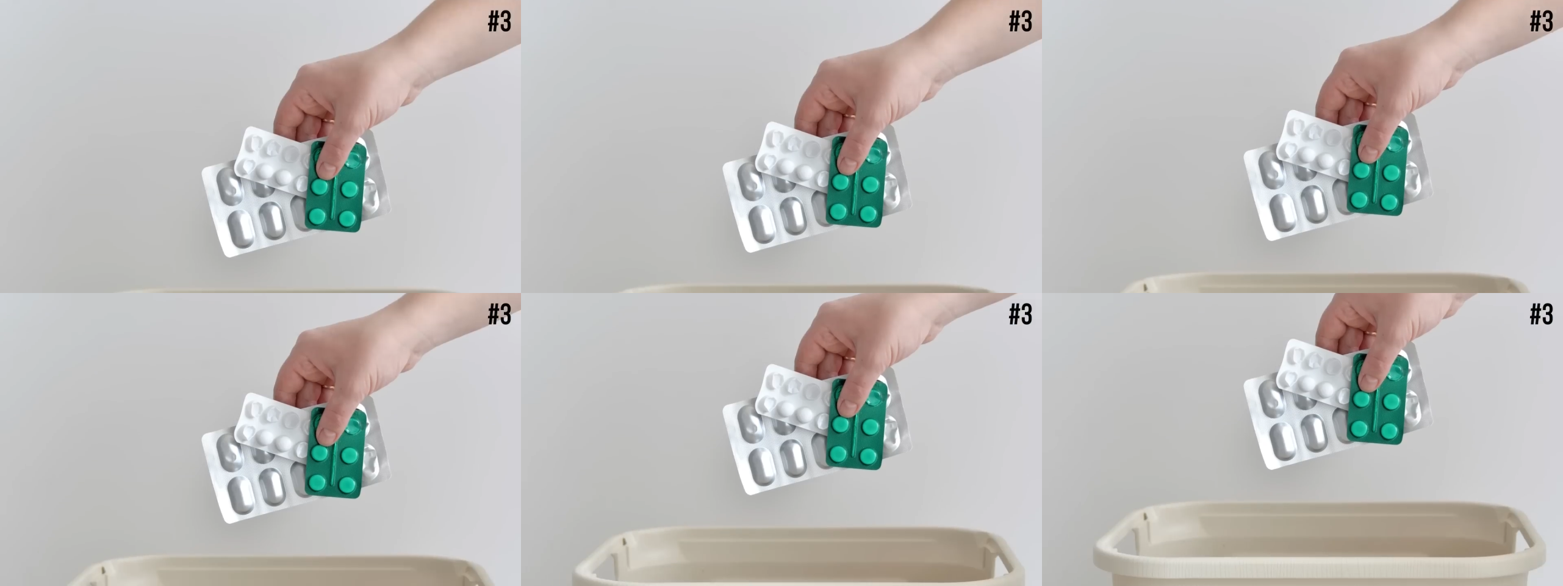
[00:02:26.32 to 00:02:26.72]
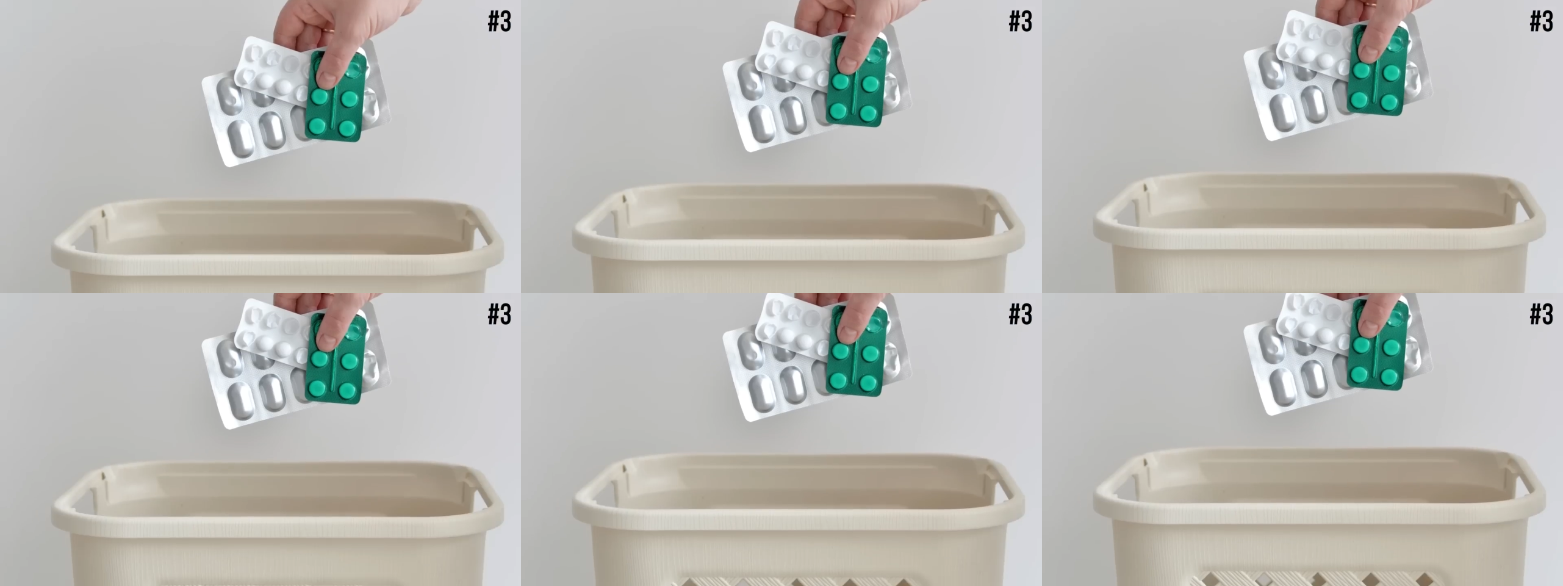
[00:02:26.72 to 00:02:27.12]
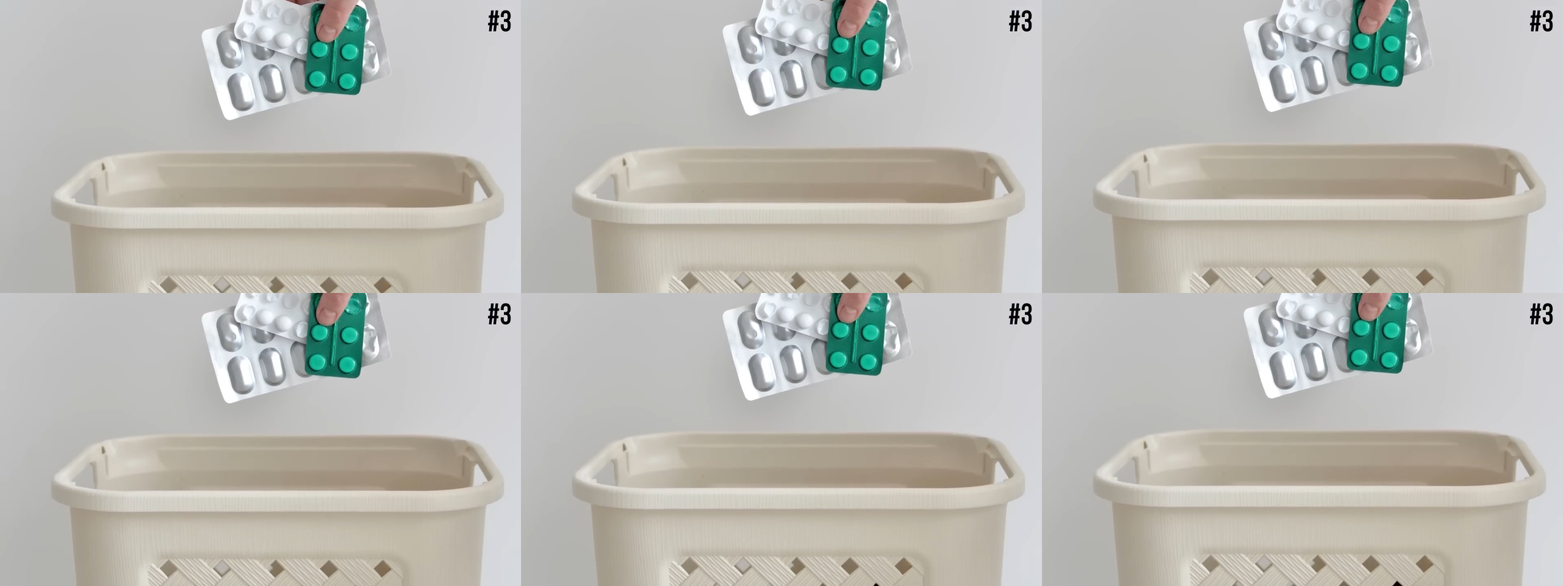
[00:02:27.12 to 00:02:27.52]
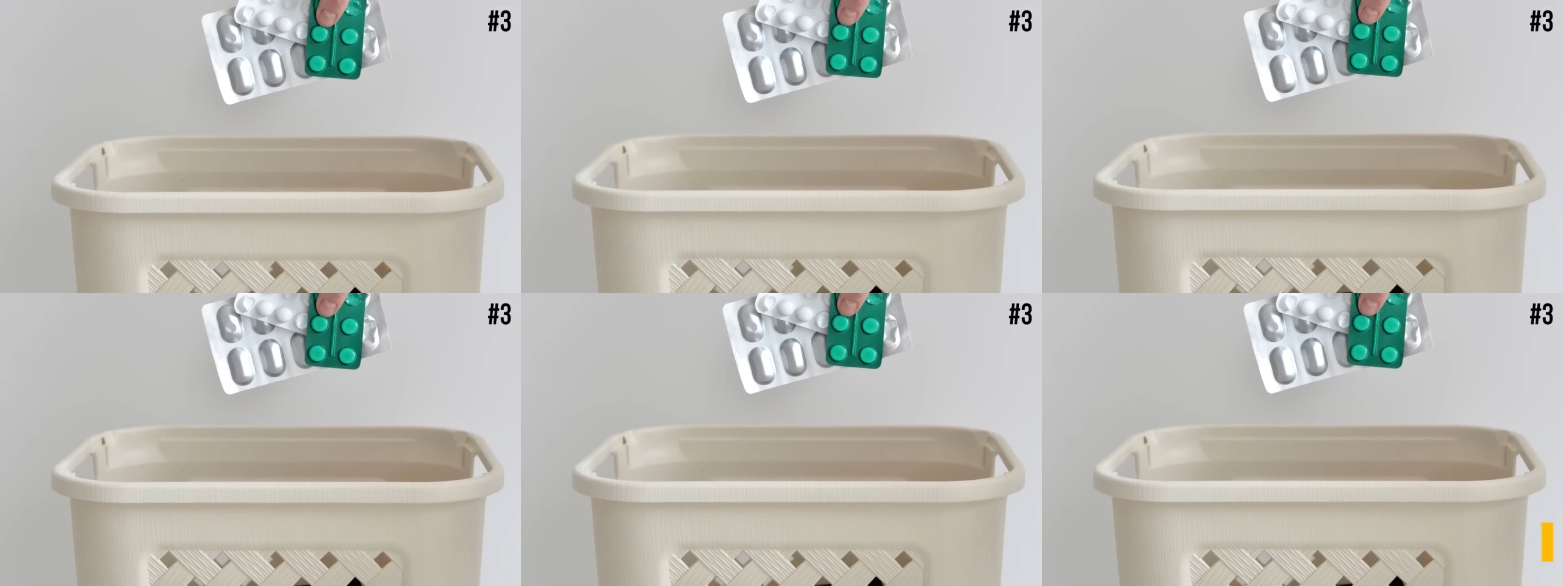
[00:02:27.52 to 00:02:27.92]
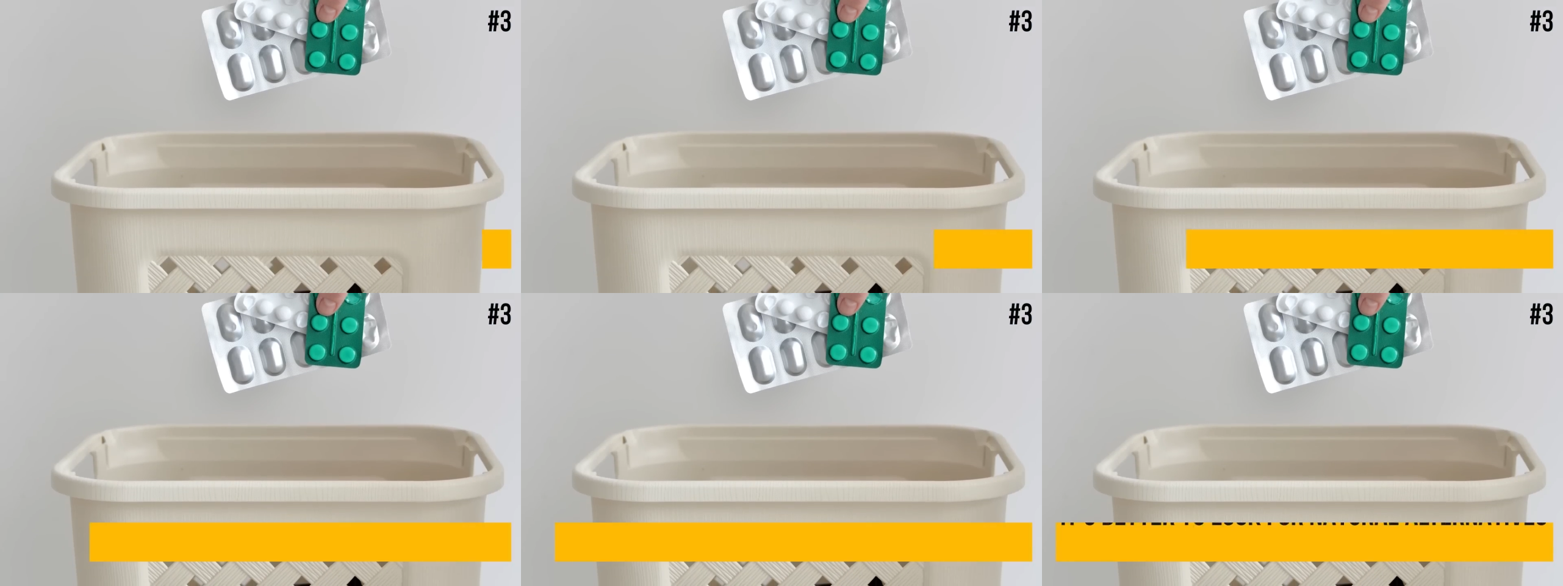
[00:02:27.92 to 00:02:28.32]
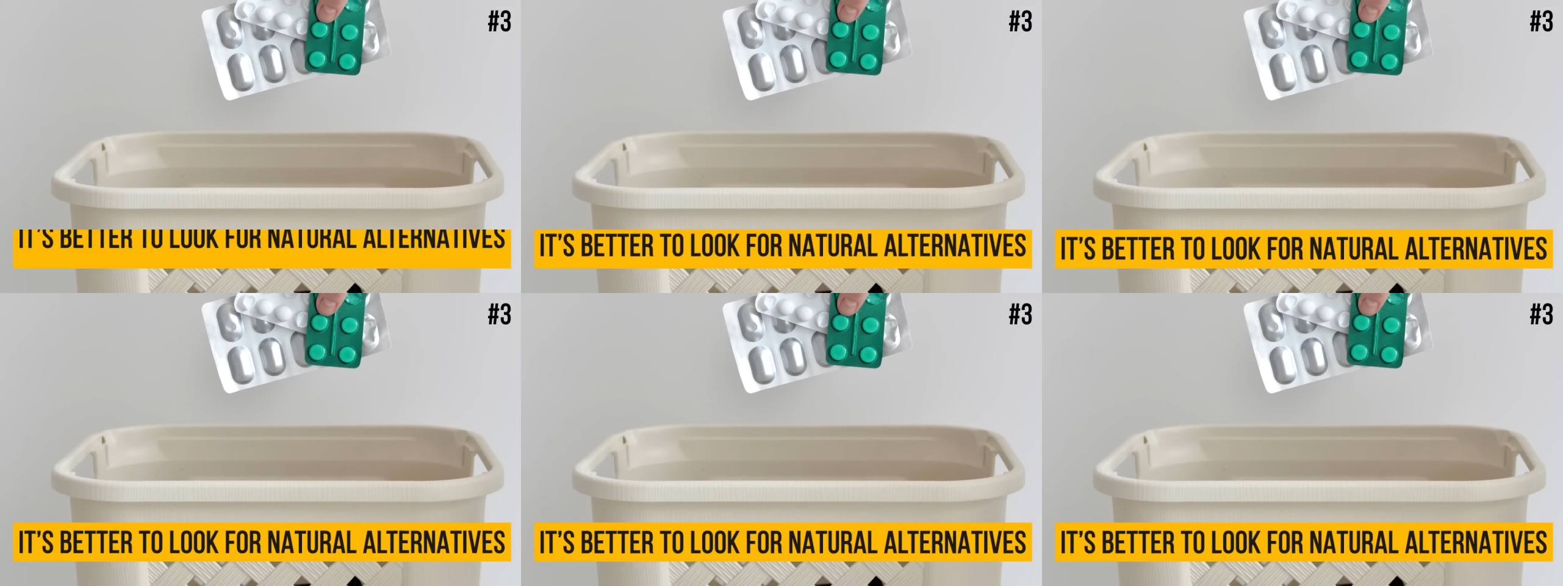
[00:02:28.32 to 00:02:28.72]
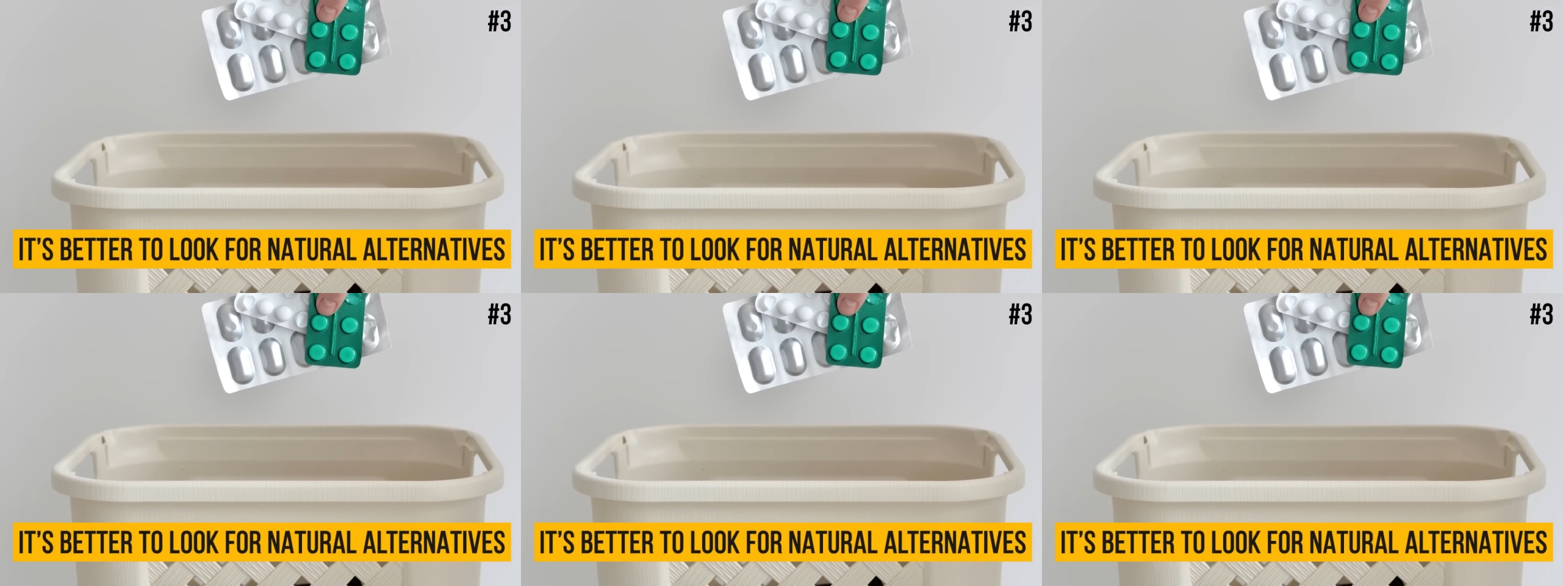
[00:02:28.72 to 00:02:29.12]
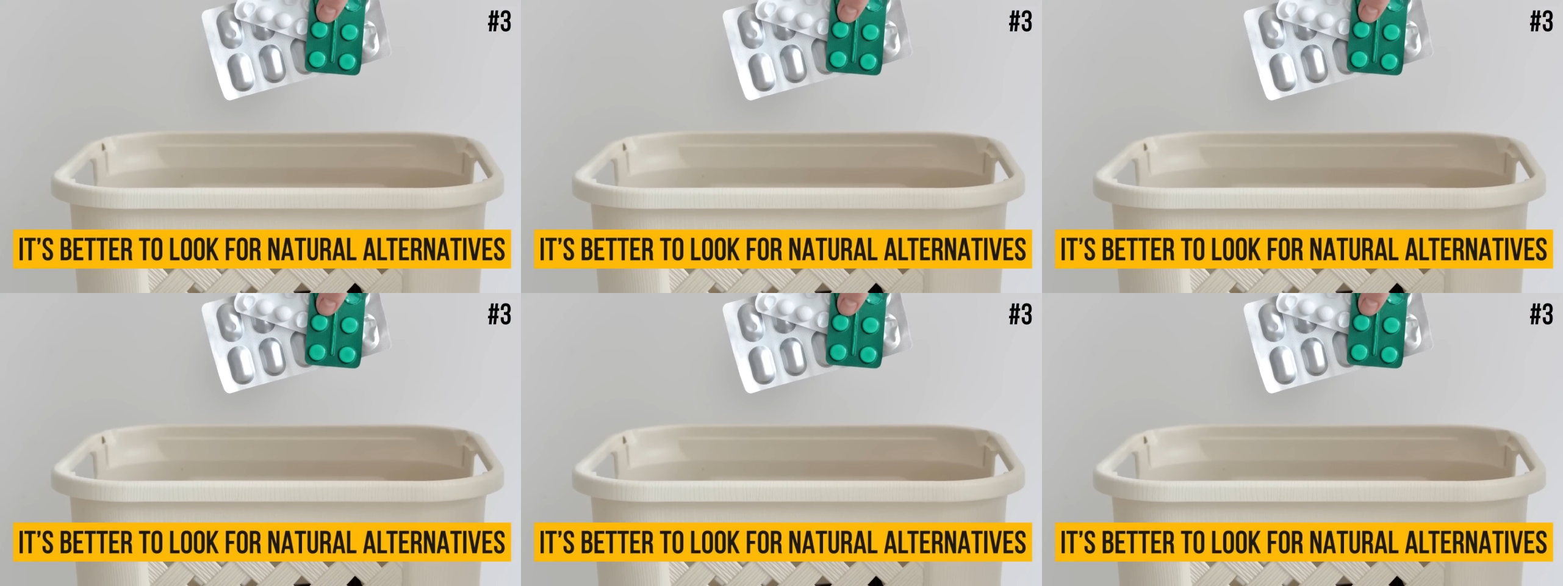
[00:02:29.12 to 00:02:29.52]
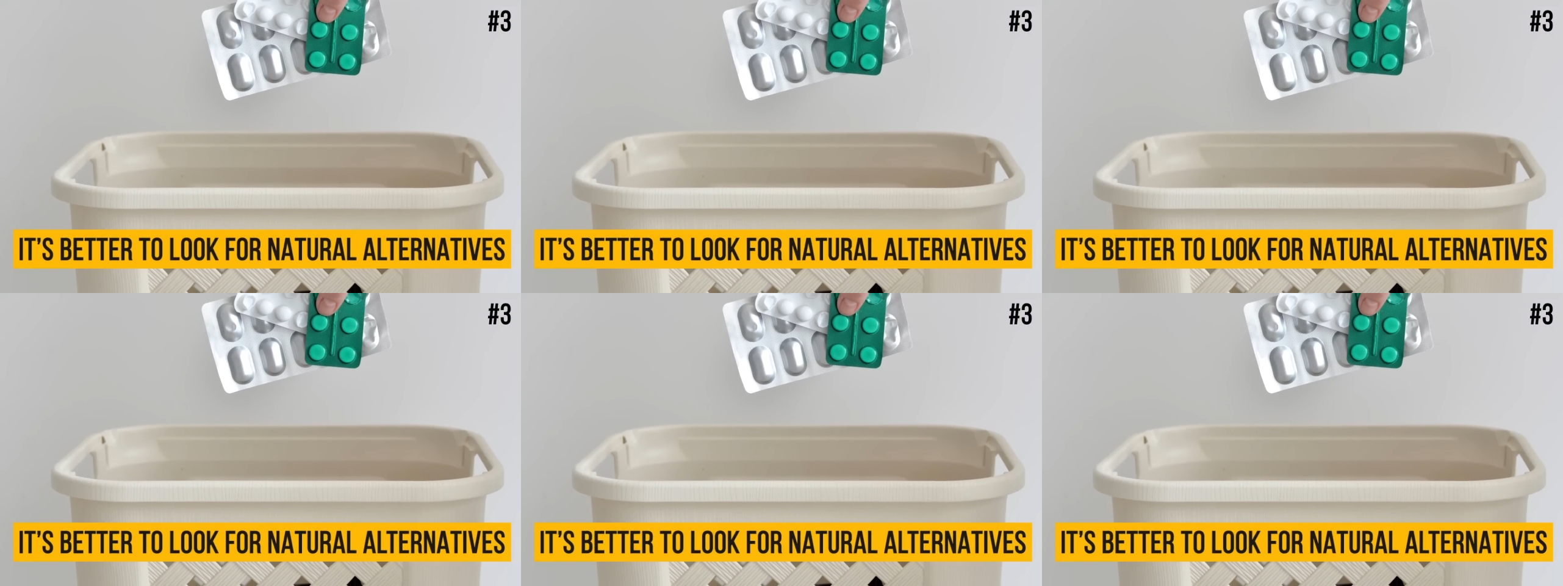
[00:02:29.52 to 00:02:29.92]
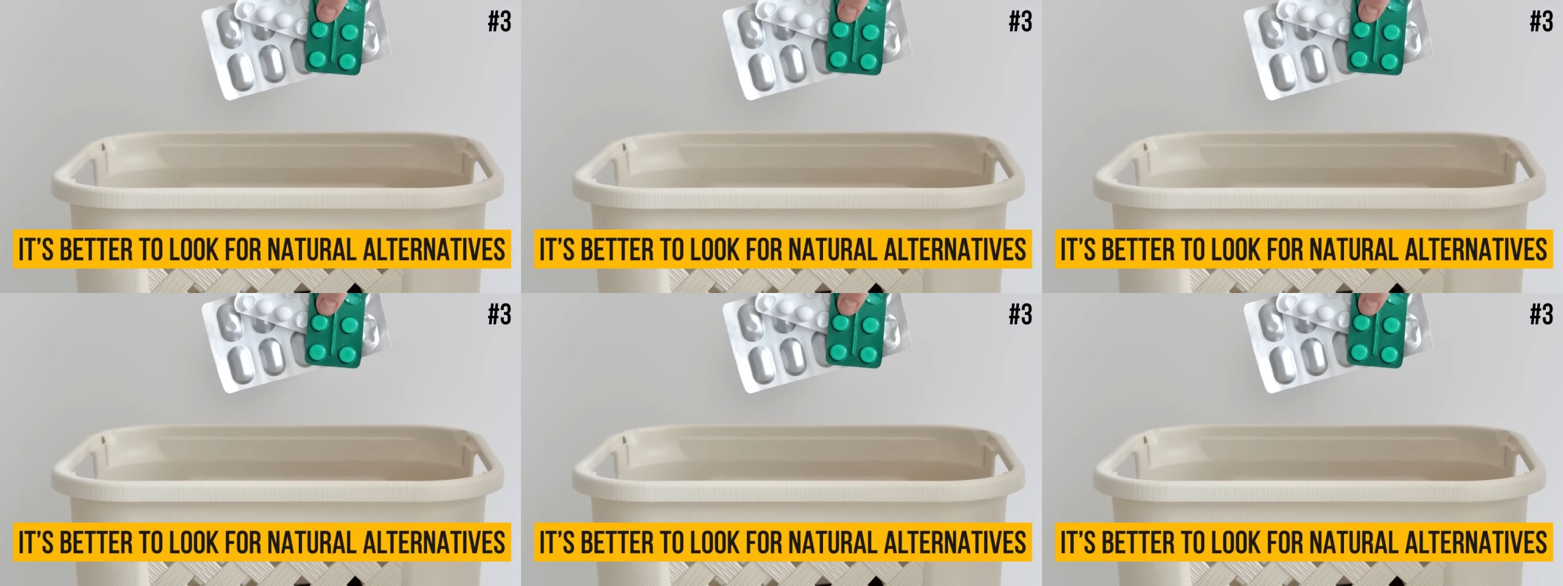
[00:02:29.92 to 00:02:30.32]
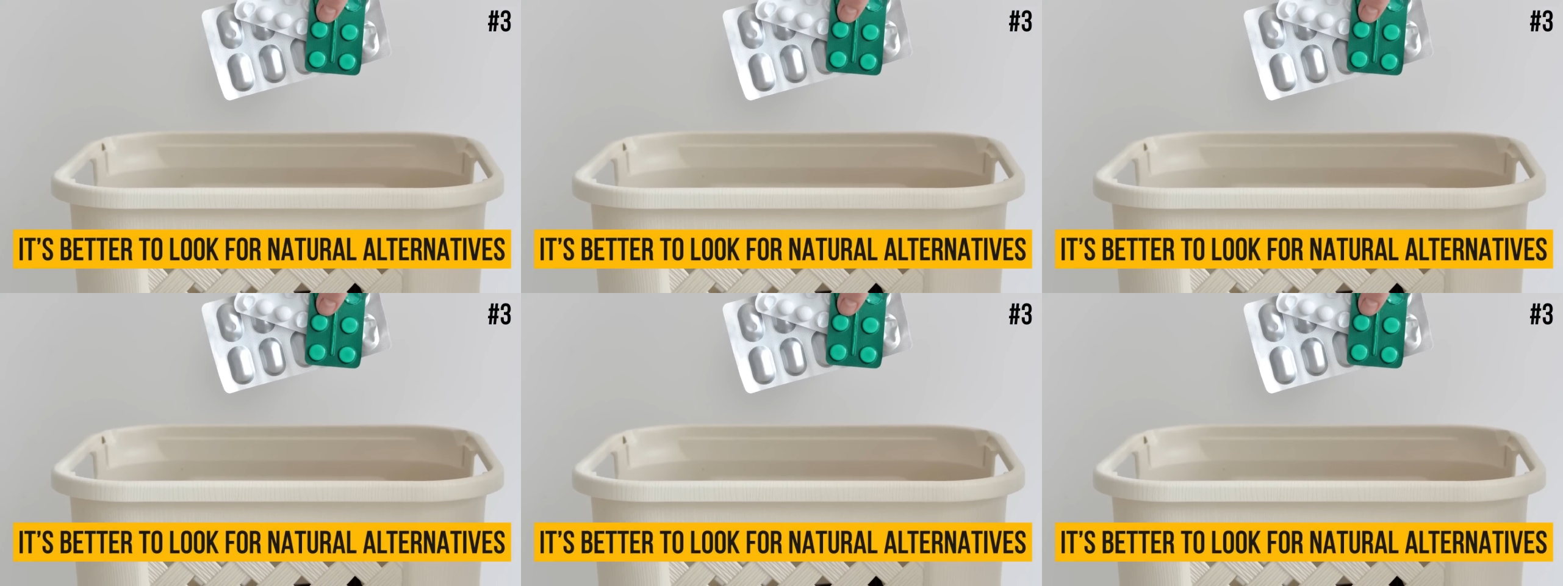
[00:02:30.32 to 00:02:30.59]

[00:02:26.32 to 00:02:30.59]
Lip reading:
No face is visible, so there are no lips to read.